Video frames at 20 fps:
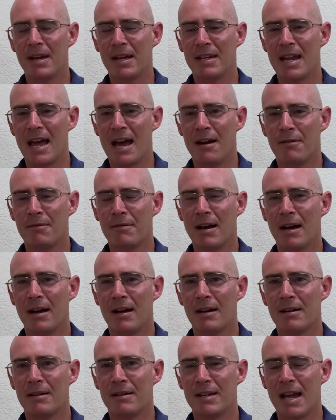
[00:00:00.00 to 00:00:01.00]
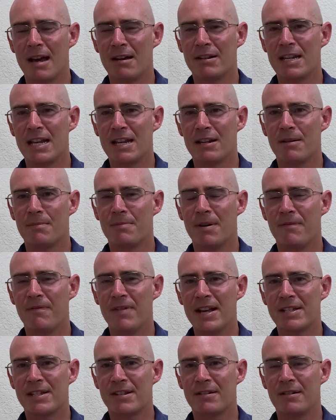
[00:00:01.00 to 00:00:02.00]
and now tenured
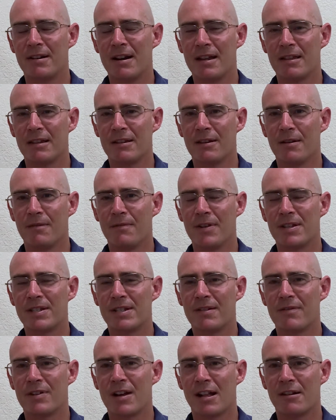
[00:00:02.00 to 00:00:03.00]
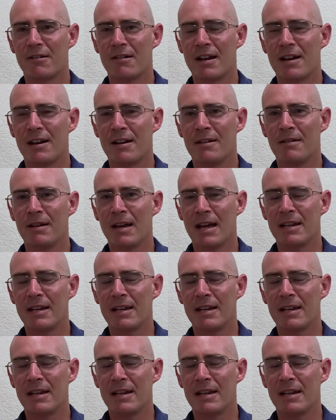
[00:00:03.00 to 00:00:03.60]
professor at the University of Colorado